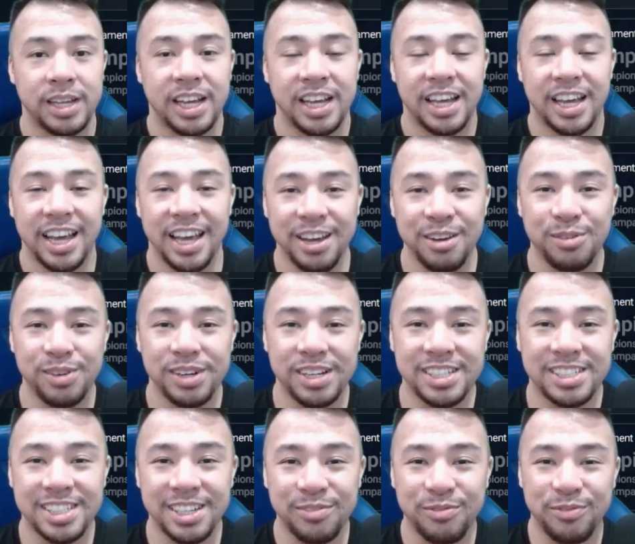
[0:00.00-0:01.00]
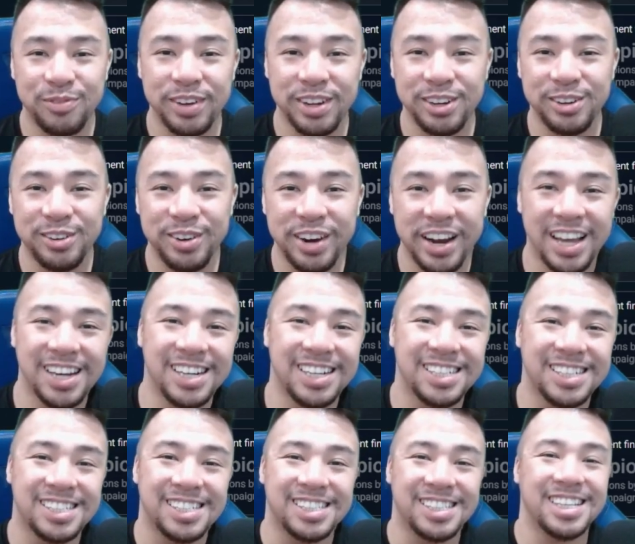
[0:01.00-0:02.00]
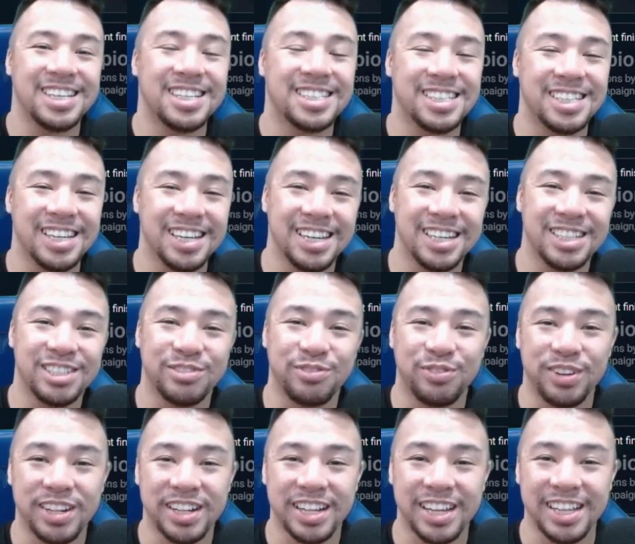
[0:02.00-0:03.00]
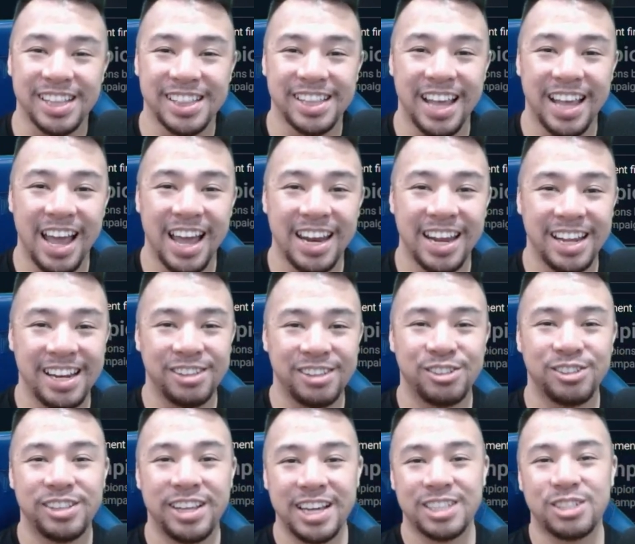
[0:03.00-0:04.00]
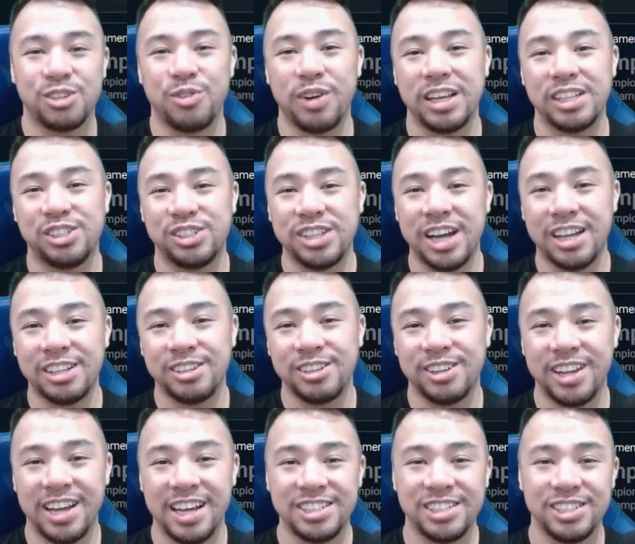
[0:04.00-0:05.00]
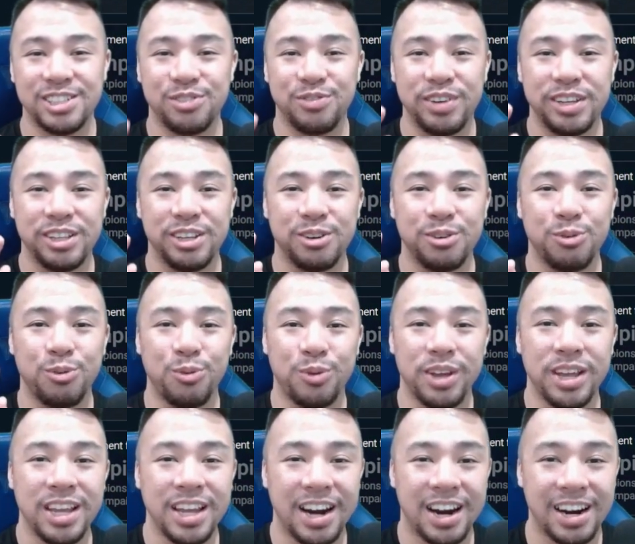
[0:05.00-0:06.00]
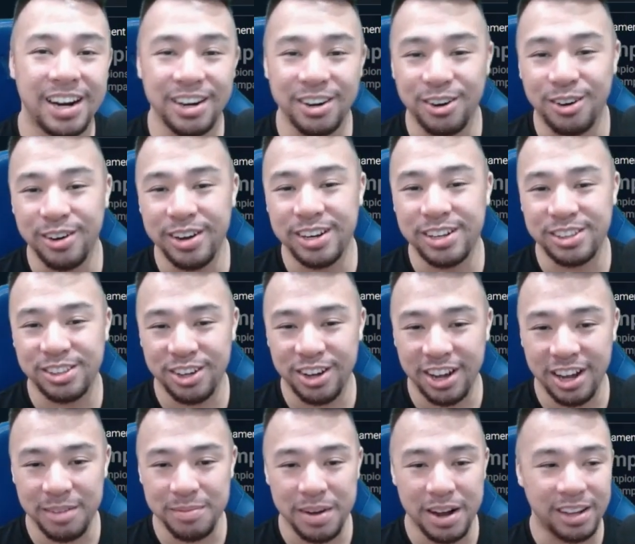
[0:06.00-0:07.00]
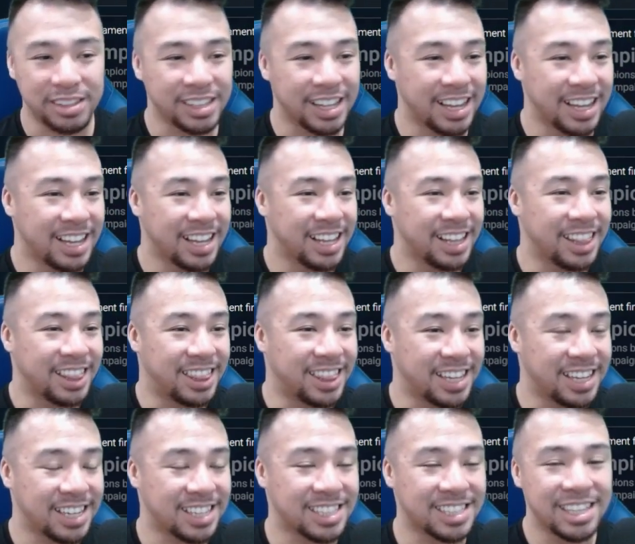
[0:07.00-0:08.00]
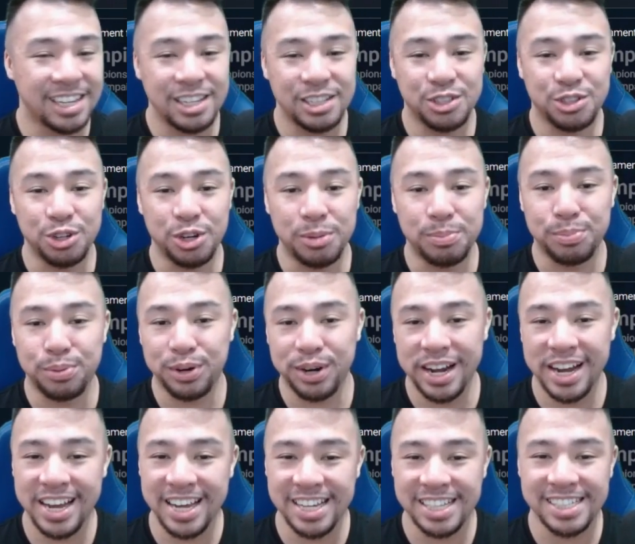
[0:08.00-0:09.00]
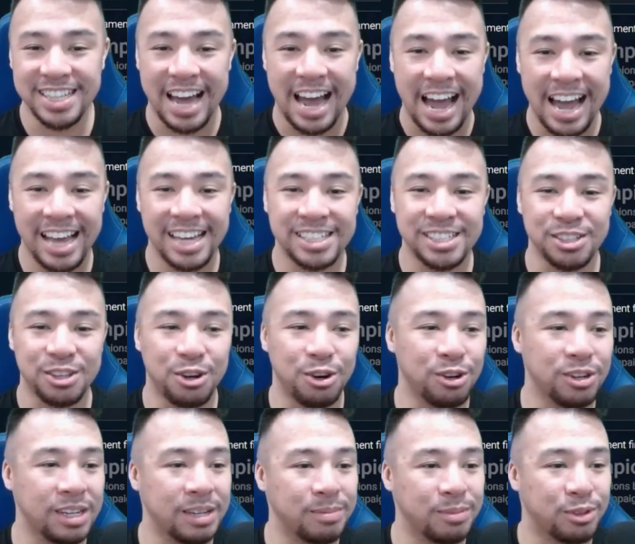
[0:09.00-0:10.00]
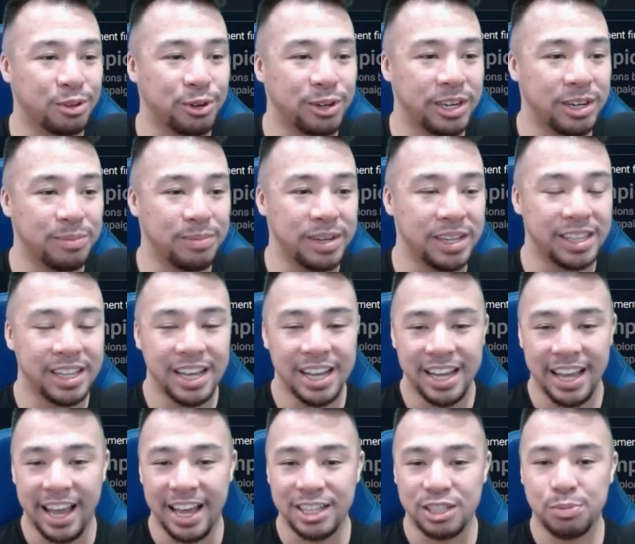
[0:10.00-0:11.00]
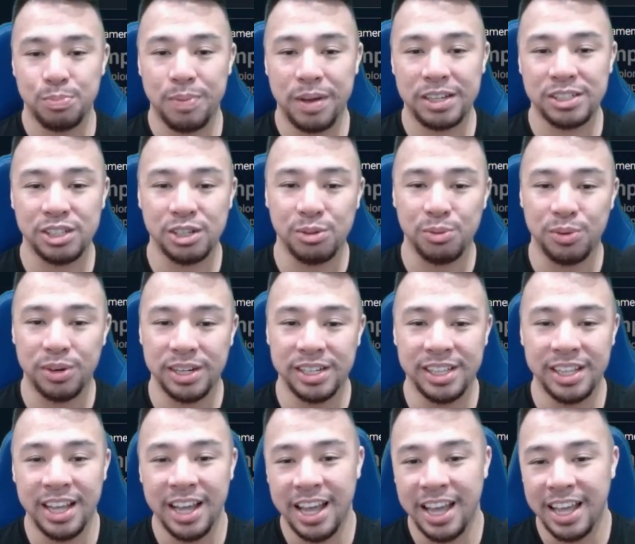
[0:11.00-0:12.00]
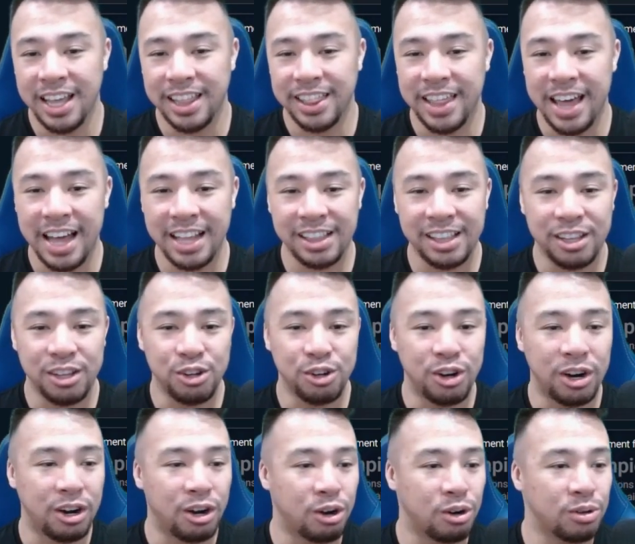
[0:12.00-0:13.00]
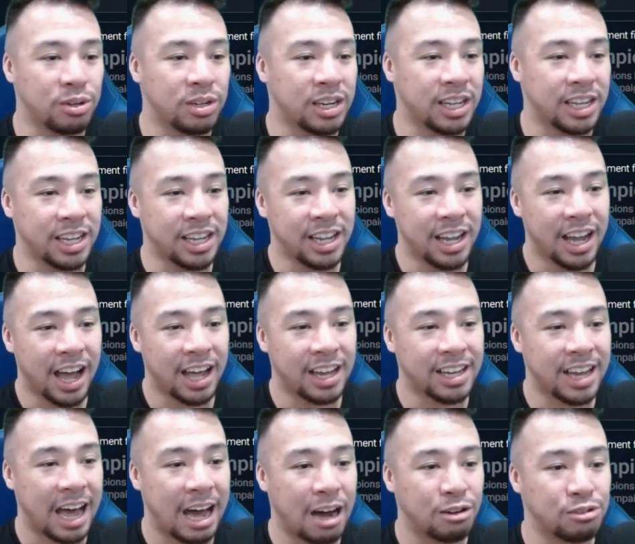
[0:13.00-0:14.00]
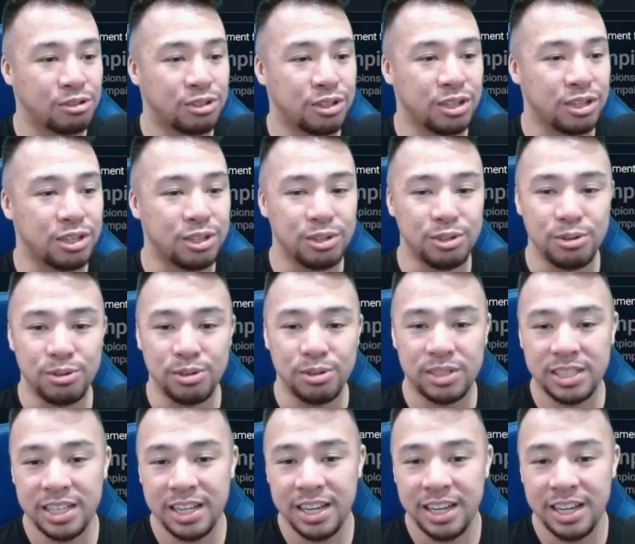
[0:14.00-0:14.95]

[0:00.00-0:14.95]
Hey, what is up, fellow raiders? This is Vulcan Dan, and in today's Raid Shadow Legends video, we are going to talk about this surprise Ice Golem tournament, a special one that you're only allowed to use